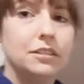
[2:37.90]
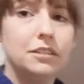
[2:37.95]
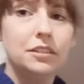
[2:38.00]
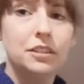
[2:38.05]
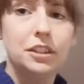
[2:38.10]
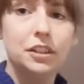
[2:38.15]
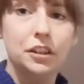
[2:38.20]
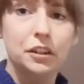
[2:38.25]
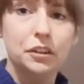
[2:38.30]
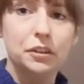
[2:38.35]

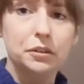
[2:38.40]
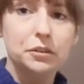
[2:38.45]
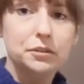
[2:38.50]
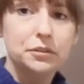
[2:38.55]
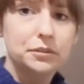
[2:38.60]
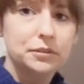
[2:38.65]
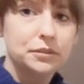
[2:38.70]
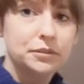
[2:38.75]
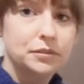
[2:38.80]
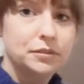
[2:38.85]
you know,
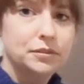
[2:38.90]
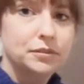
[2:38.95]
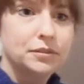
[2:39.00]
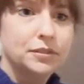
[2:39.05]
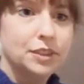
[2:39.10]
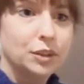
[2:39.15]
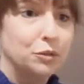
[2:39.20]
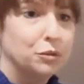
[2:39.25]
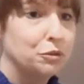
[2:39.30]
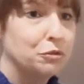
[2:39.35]

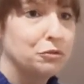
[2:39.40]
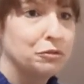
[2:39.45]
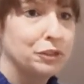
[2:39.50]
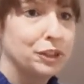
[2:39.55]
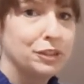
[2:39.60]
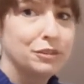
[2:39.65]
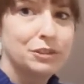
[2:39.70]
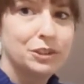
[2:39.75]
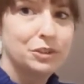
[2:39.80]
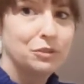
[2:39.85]
different
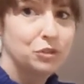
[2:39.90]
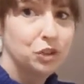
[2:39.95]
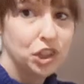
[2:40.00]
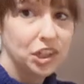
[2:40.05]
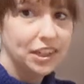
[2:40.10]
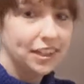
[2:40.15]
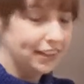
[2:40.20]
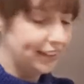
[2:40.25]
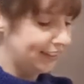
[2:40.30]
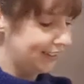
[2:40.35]
flavors of
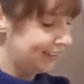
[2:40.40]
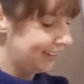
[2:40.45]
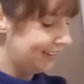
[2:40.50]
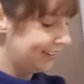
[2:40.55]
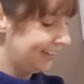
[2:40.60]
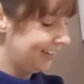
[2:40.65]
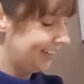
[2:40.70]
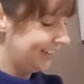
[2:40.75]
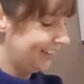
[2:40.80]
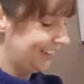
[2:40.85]
cheese.
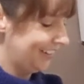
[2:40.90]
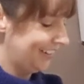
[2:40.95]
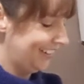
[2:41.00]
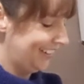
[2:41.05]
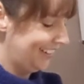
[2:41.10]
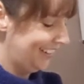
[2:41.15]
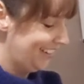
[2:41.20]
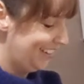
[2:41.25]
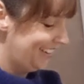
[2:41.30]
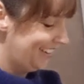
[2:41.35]

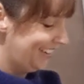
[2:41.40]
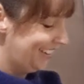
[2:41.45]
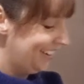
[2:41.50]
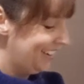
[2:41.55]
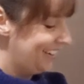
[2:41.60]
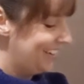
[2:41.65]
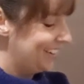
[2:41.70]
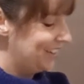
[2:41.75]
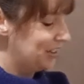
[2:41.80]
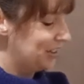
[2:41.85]

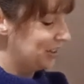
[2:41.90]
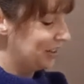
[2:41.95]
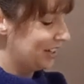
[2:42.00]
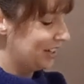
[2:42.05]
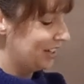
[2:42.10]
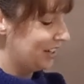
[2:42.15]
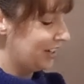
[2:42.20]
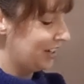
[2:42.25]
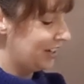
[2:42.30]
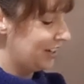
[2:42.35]
So I
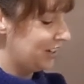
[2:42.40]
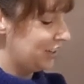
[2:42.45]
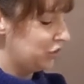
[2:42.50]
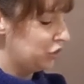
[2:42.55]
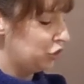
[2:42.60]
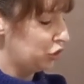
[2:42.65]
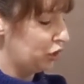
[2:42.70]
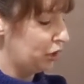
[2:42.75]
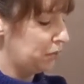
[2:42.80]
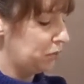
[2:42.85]
got
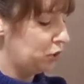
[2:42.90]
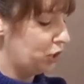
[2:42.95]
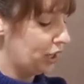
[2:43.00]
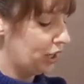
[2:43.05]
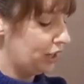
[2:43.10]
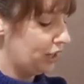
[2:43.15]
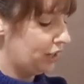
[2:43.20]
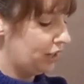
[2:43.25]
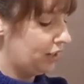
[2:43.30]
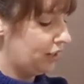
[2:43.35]
sharp
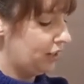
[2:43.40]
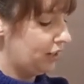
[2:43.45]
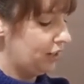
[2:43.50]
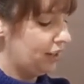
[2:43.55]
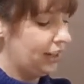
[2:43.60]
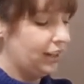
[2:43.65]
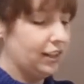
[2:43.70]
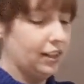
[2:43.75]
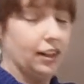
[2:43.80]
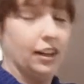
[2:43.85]
cheddar
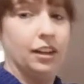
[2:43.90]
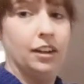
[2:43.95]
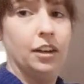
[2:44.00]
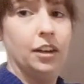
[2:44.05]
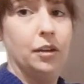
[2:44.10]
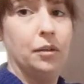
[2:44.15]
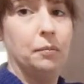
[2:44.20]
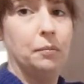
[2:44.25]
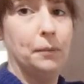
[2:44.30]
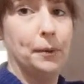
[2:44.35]

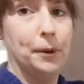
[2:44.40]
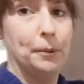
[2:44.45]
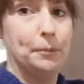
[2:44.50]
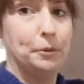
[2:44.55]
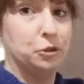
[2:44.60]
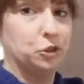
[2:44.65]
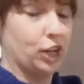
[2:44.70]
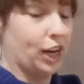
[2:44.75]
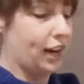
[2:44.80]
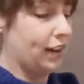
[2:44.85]
and marble
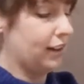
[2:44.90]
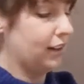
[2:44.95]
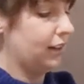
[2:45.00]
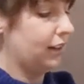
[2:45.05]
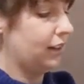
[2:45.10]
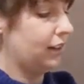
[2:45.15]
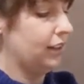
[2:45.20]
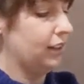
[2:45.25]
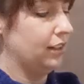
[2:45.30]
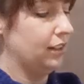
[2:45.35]
jack,
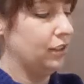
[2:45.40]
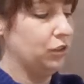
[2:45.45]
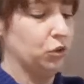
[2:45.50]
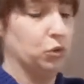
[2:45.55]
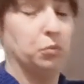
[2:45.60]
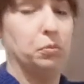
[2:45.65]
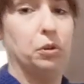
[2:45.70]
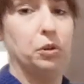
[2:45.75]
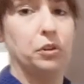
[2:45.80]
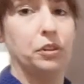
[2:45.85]
and these are
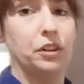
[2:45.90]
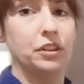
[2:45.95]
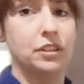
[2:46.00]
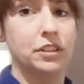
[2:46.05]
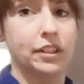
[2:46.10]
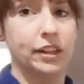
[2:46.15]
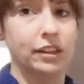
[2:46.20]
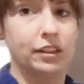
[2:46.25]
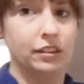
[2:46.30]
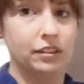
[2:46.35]
both on
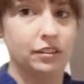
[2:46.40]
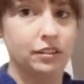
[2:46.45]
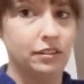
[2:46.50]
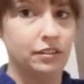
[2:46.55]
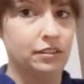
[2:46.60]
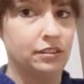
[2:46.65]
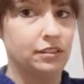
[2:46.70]
sale,